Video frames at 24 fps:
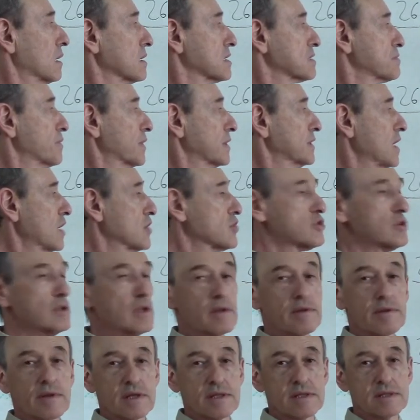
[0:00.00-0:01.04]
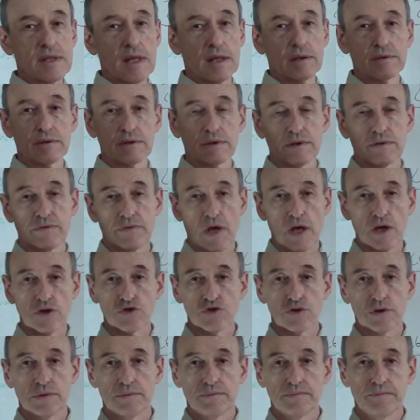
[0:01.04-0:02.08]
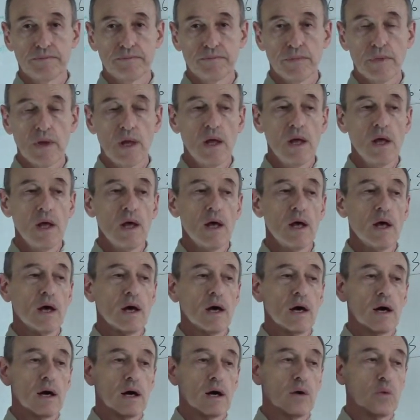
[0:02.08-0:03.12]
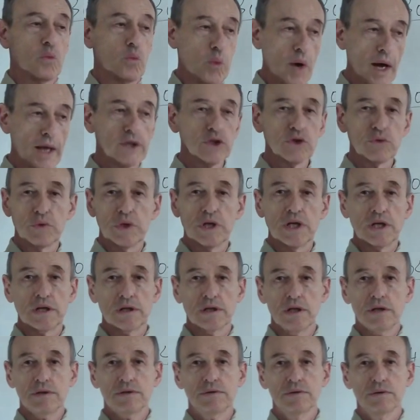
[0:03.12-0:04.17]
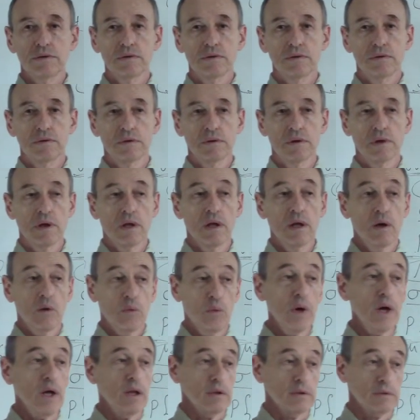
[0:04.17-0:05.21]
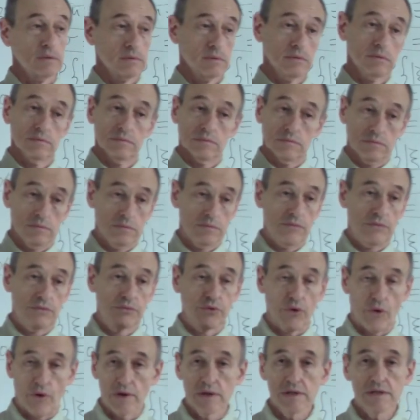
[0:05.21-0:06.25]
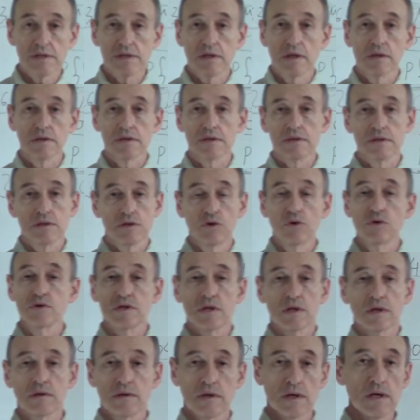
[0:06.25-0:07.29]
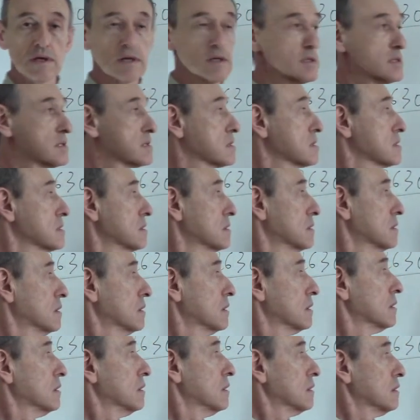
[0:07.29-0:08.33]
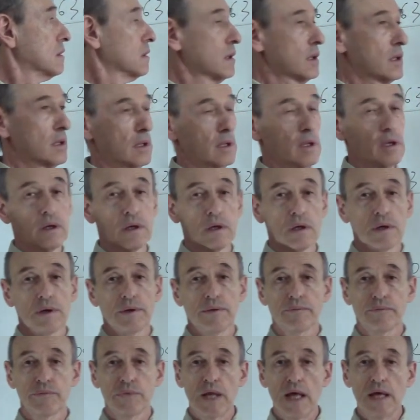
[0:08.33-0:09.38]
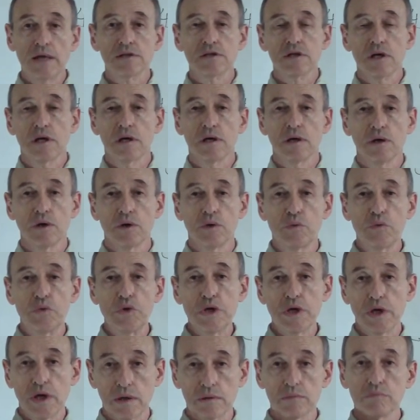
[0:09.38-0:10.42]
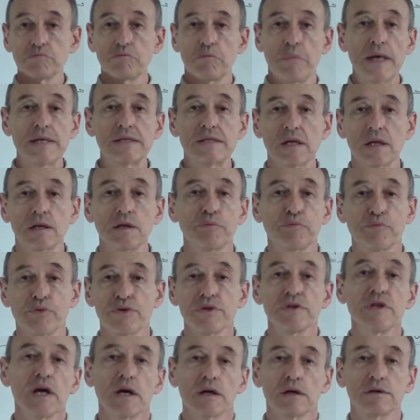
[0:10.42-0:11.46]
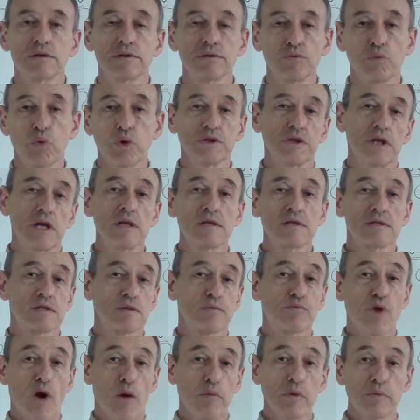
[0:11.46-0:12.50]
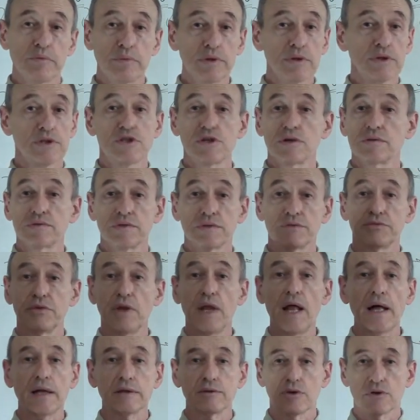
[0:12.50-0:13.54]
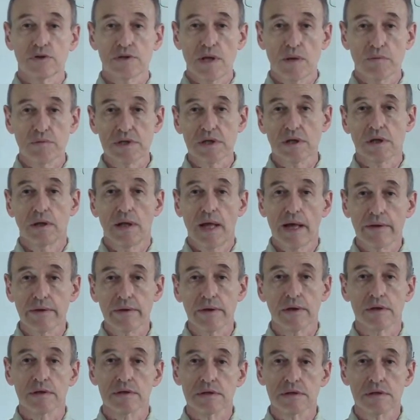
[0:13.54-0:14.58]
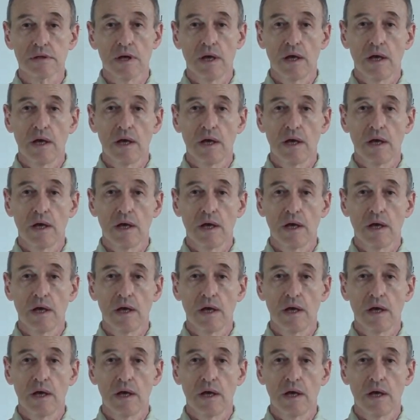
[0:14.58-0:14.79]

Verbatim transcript: expectation and this standard deviation. Why do we need it? Well, for instance, using these uh, data, we can basically predict what is the probability of the flood or something like this,